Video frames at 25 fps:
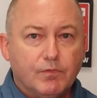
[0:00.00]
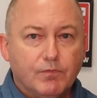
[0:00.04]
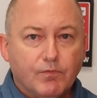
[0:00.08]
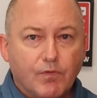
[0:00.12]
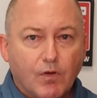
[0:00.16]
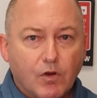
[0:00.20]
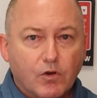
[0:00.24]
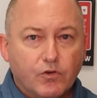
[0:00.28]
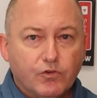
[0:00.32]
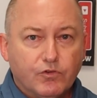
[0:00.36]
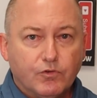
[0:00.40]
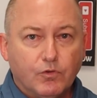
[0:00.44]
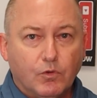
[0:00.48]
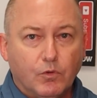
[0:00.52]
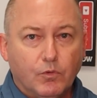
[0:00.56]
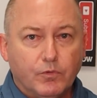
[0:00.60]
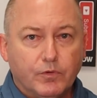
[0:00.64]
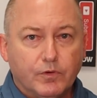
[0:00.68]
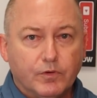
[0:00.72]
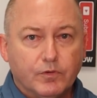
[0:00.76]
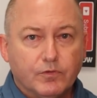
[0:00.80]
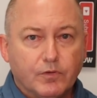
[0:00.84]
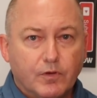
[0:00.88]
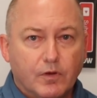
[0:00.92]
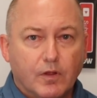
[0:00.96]
of our
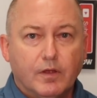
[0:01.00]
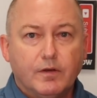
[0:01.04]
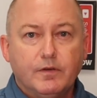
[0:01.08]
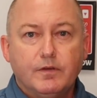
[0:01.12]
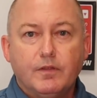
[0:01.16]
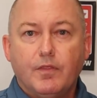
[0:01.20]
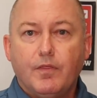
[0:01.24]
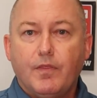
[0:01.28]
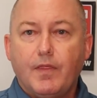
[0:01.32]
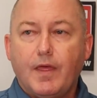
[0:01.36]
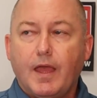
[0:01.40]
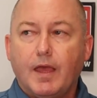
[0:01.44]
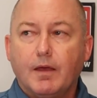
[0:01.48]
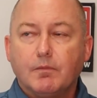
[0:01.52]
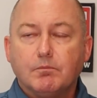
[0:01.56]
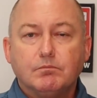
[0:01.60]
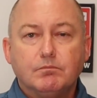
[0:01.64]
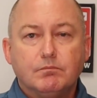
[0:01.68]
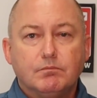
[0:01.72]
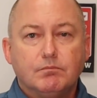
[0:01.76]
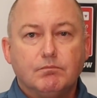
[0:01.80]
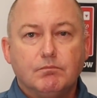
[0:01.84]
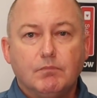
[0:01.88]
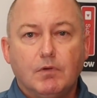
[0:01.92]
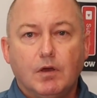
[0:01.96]
shoulders and onto that
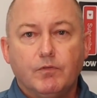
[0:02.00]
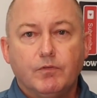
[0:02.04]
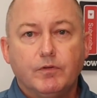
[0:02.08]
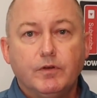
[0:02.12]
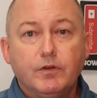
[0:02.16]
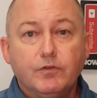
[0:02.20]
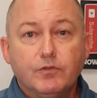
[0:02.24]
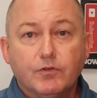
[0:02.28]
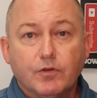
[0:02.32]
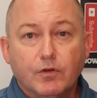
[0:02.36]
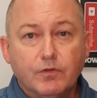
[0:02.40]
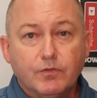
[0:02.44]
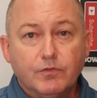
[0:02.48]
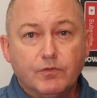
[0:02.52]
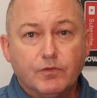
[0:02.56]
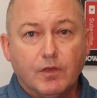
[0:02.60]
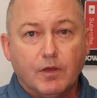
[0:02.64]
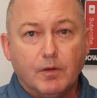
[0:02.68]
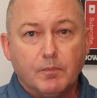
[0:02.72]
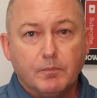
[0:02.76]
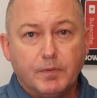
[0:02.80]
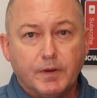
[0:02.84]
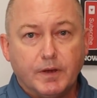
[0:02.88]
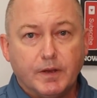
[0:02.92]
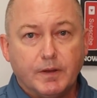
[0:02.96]
of an insurance
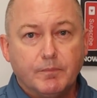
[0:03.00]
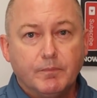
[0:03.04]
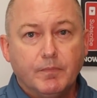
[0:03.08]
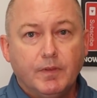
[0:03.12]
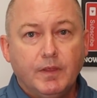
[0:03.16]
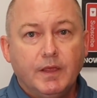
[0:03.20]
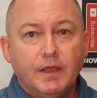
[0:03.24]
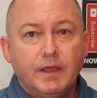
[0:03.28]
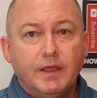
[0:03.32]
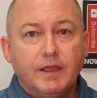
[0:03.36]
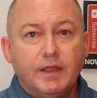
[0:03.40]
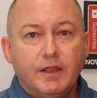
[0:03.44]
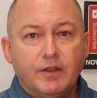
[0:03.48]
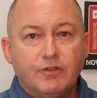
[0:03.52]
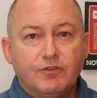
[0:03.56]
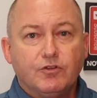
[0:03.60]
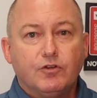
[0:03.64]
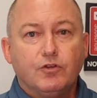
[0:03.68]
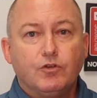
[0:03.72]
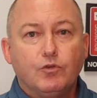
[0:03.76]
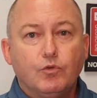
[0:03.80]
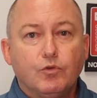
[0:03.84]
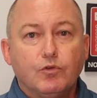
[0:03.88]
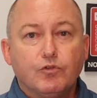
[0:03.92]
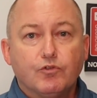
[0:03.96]
company. It's
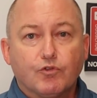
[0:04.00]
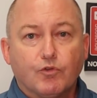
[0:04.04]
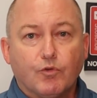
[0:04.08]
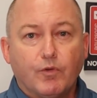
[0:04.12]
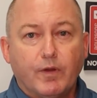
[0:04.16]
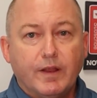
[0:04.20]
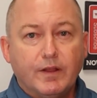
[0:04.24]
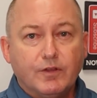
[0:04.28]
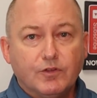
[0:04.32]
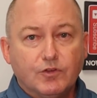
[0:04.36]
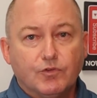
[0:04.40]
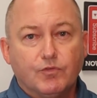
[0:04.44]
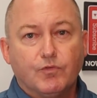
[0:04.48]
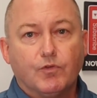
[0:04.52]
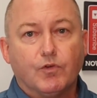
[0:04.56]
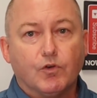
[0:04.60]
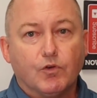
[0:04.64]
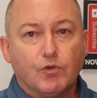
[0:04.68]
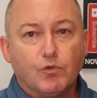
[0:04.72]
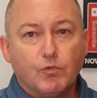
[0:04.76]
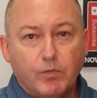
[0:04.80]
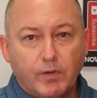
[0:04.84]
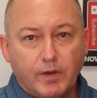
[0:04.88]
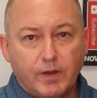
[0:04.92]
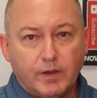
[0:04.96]
to
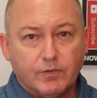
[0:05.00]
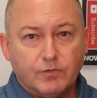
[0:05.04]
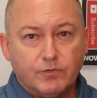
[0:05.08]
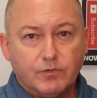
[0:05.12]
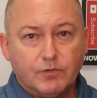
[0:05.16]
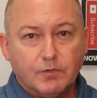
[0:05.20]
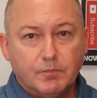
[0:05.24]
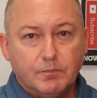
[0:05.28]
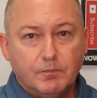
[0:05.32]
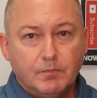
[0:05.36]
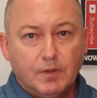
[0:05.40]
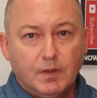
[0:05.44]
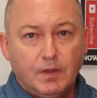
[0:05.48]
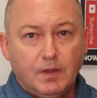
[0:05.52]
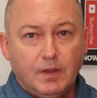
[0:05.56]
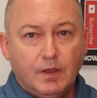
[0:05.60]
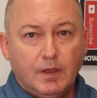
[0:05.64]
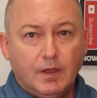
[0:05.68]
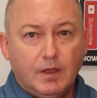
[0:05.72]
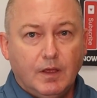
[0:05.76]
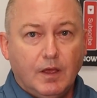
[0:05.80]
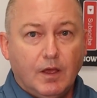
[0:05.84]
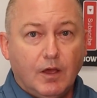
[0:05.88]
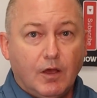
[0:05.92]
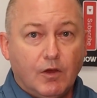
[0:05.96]
transfer risk.
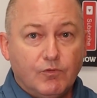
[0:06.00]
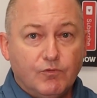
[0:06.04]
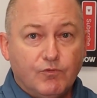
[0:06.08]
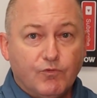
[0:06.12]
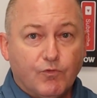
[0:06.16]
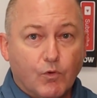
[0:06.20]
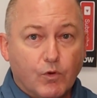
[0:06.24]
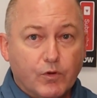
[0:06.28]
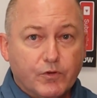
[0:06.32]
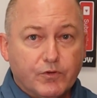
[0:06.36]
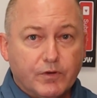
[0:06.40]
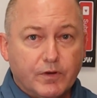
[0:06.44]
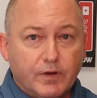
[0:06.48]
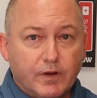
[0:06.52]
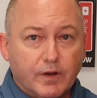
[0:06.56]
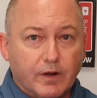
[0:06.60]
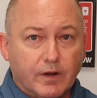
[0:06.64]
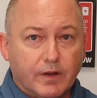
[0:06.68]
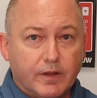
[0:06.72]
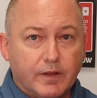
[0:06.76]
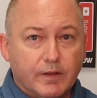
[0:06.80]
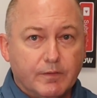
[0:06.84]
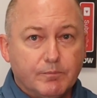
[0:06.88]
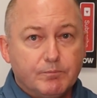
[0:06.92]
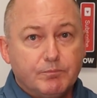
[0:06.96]

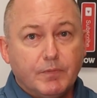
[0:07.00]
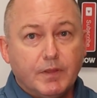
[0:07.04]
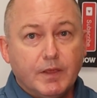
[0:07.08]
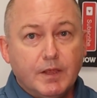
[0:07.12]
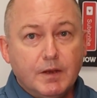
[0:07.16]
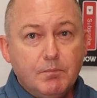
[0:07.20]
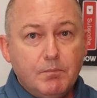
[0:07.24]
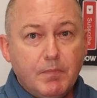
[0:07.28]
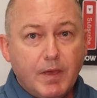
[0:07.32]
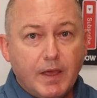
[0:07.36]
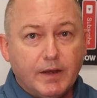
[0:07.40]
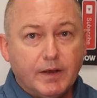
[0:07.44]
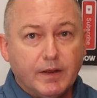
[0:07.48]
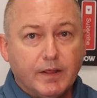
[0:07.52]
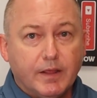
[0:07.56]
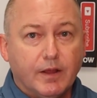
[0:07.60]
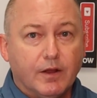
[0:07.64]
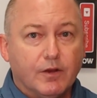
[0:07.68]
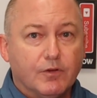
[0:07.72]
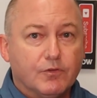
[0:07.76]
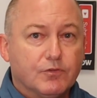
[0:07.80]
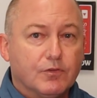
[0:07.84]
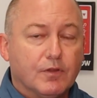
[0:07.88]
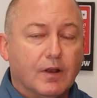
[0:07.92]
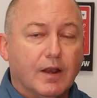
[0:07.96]
Unfortunately, in
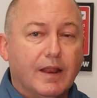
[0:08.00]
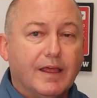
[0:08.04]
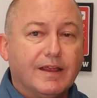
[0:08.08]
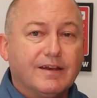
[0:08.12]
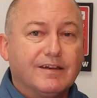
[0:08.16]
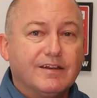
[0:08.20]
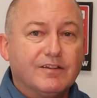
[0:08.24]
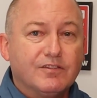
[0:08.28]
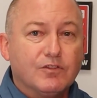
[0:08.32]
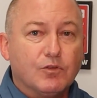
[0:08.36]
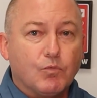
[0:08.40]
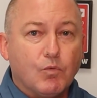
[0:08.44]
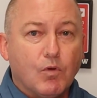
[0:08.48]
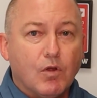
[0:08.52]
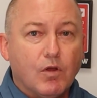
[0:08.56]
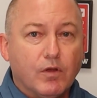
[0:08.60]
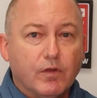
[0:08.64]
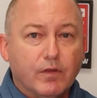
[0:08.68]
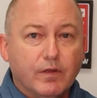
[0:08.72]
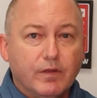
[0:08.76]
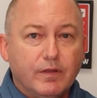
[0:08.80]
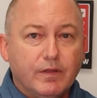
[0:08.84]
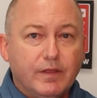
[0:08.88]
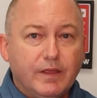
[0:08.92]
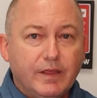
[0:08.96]
Medicare, selecting the
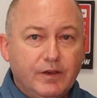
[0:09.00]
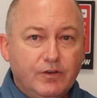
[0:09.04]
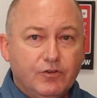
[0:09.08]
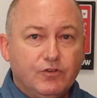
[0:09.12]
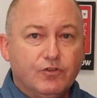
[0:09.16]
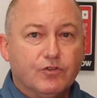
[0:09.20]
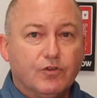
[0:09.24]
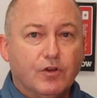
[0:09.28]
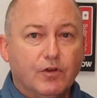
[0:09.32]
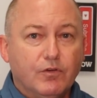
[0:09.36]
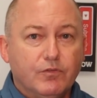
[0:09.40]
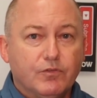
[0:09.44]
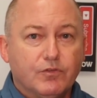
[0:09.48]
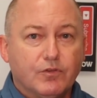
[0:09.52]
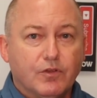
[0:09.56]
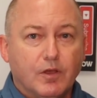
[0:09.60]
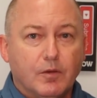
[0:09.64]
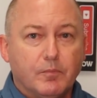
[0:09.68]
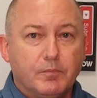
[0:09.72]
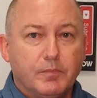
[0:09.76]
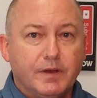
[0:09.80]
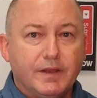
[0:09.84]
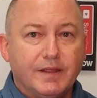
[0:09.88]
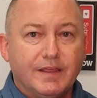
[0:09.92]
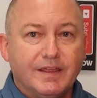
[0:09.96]
wrong insurance
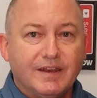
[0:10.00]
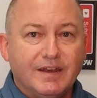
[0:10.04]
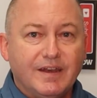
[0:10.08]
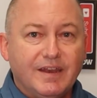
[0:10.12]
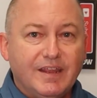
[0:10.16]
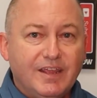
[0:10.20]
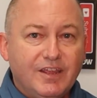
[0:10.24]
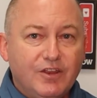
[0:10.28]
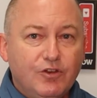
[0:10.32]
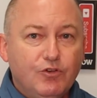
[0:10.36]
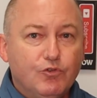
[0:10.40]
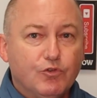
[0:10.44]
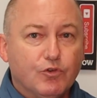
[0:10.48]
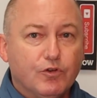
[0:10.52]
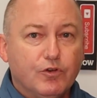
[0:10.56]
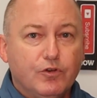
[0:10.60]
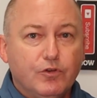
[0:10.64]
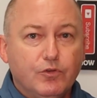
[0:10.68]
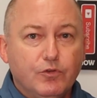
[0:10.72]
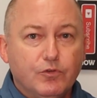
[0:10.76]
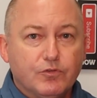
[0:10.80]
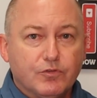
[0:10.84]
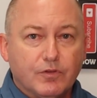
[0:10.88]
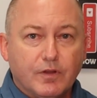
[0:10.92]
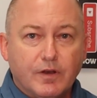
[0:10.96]
company can
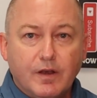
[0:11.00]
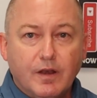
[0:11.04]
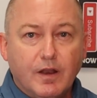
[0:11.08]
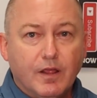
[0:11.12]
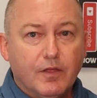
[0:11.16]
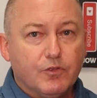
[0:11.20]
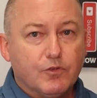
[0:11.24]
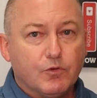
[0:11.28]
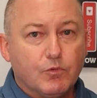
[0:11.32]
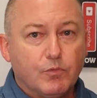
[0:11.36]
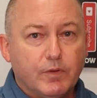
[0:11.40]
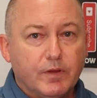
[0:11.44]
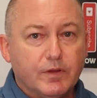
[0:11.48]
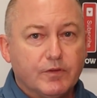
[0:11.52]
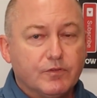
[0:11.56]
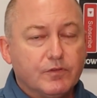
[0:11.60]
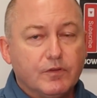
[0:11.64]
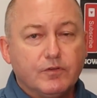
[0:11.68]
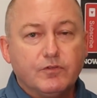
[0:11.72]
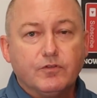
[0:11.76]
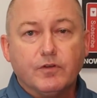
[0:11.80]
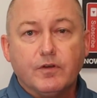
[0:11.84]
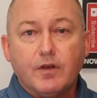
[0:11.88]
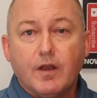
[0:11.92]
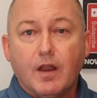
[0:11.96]
introduce another risk
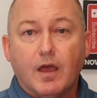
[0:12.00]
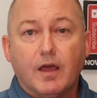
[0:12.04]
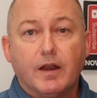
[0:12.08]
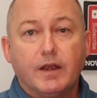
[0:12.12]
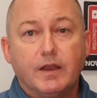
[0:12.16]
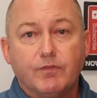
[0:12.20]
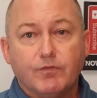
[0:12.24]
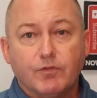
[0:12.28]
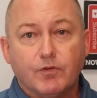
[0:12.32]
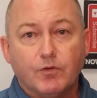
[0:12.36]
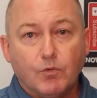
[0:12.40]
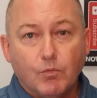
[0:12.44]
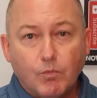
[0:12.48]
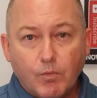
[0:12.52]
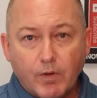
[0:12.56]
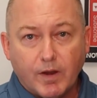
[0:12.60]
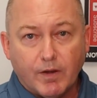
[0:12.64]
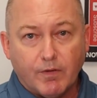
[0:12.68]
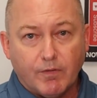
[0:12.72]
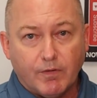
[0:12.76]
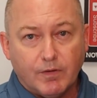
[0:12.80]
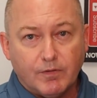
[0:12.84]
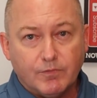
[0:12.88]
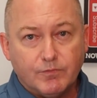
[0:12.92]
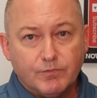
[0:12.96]
that you're not even
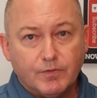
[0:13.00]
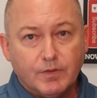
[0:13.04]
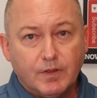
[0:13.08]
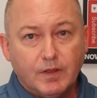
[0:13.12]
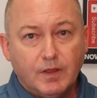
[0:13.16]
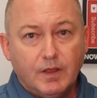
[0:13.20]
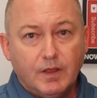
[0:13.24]
aware of.